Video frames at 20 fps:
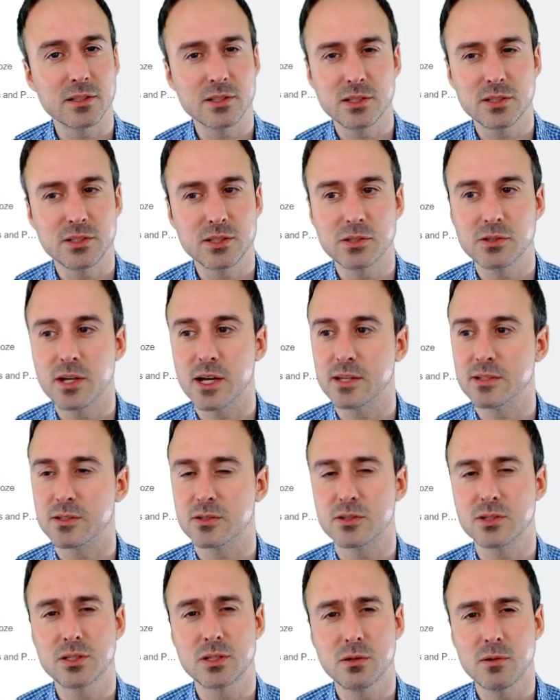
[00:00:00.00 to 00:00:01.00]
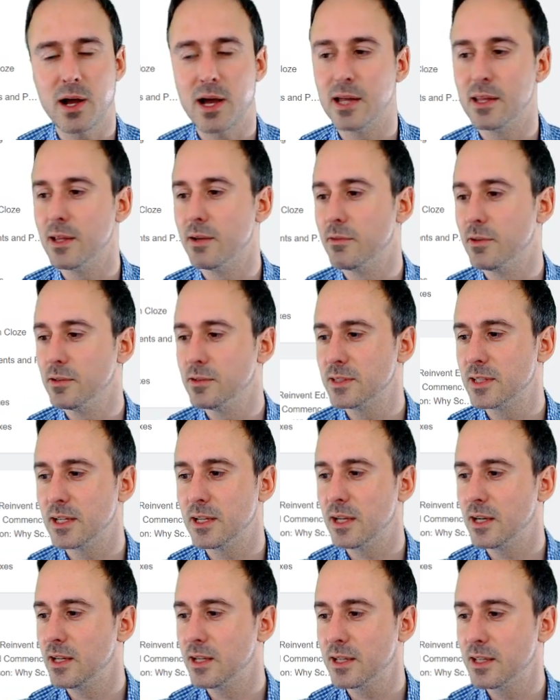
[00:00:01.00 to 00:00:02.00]
because you guys are so high-level that
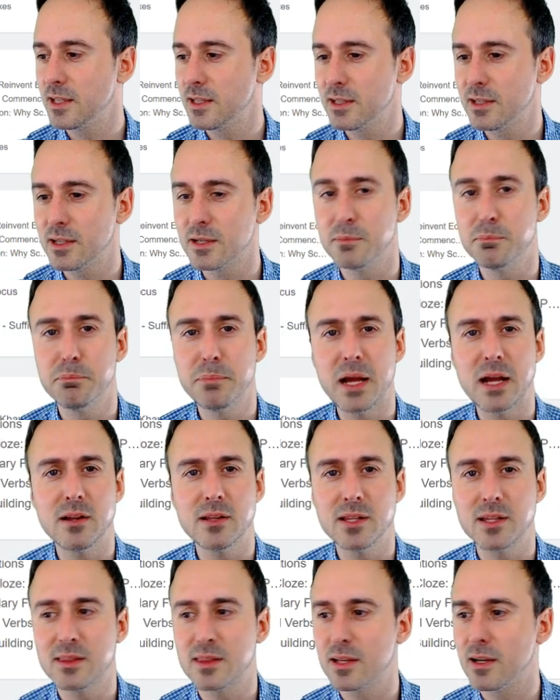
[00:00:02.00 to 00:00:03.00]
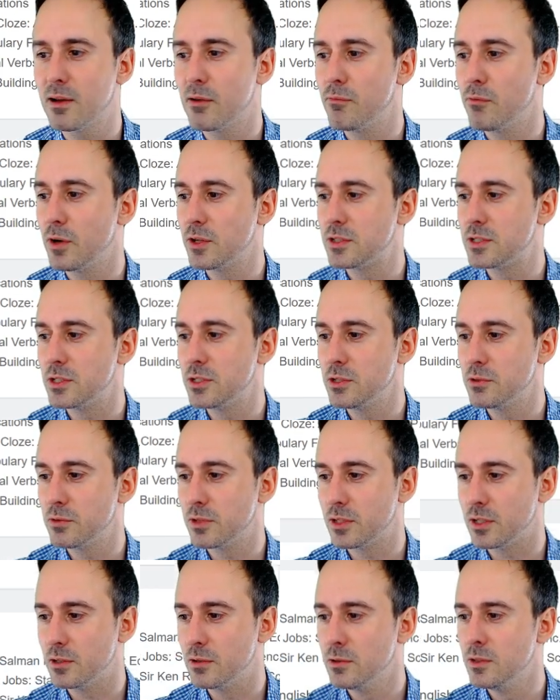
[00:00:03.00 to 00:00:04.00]
I can barely think of what to do with
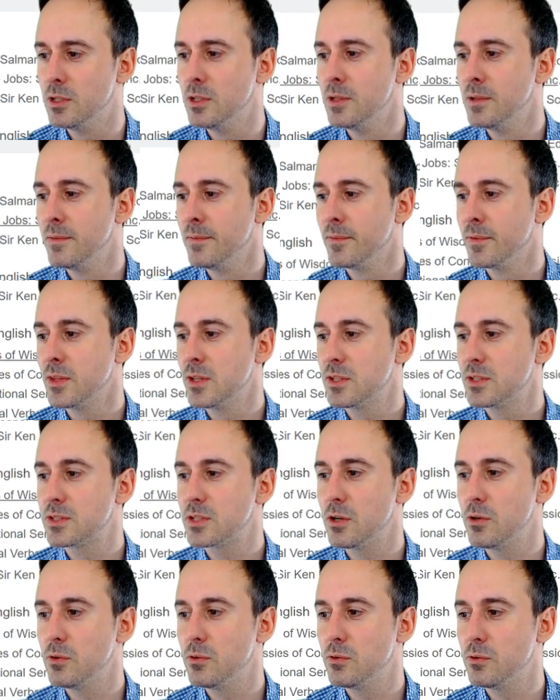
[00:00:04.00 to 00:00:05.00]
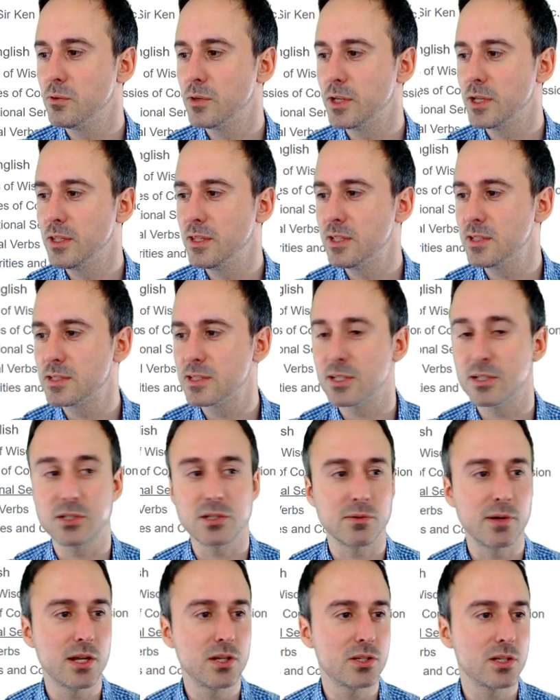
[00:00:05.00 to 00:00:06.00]
you. So in this
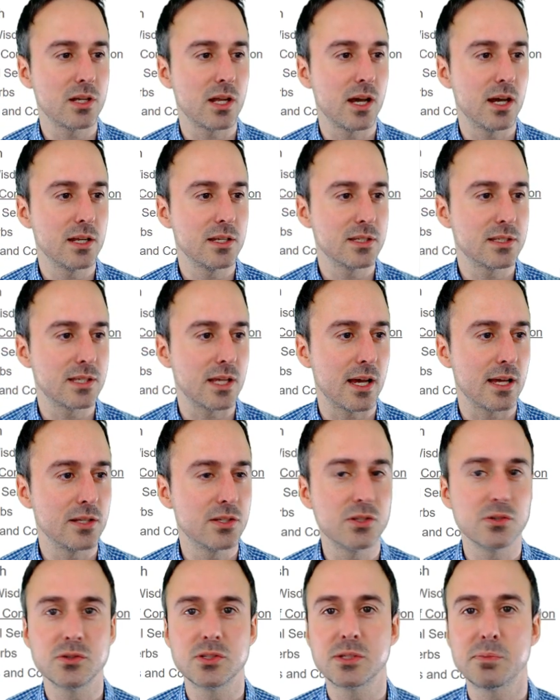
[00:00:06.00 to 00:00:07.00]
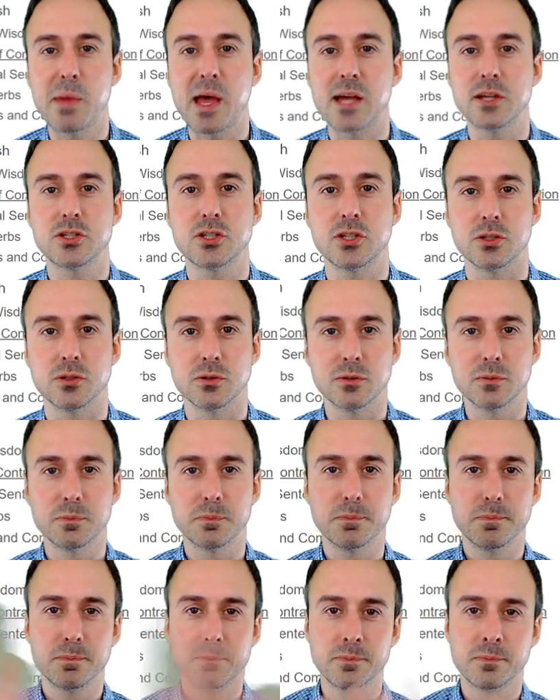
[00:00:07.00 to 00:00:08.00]
situation, I decide to smash you
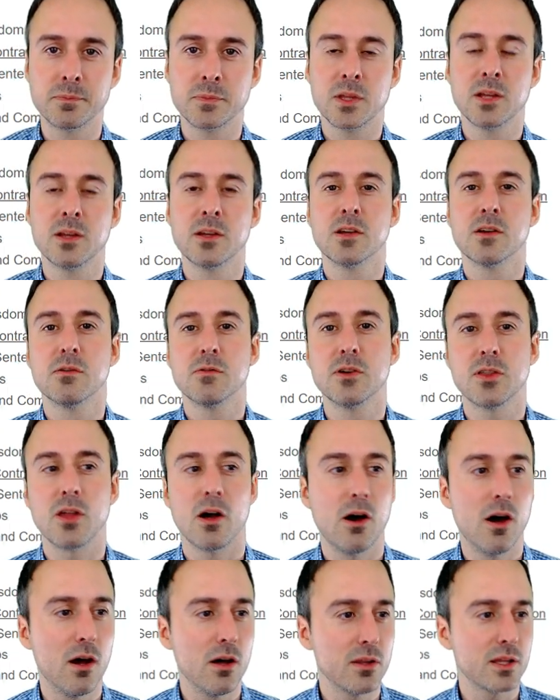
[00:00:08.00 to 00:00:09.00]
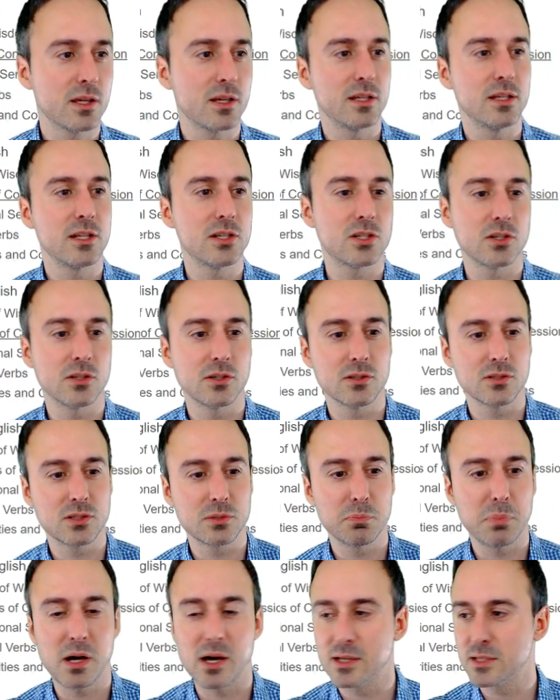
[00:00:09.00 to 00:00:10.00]
with all the conditionals
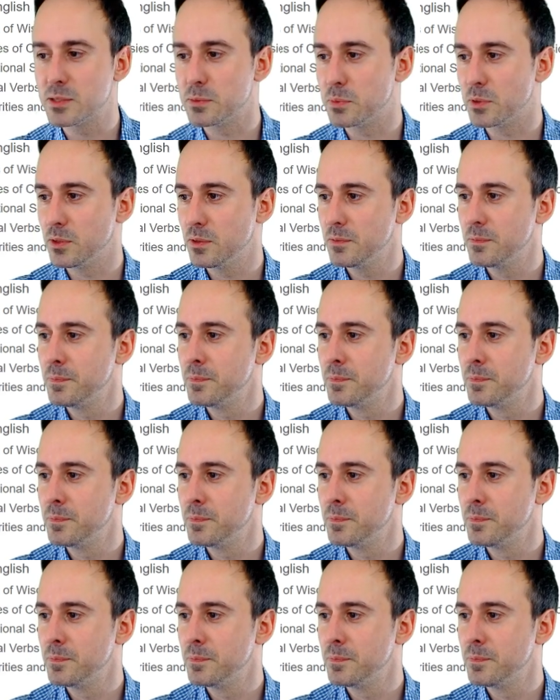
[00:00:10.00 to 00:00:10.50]
possible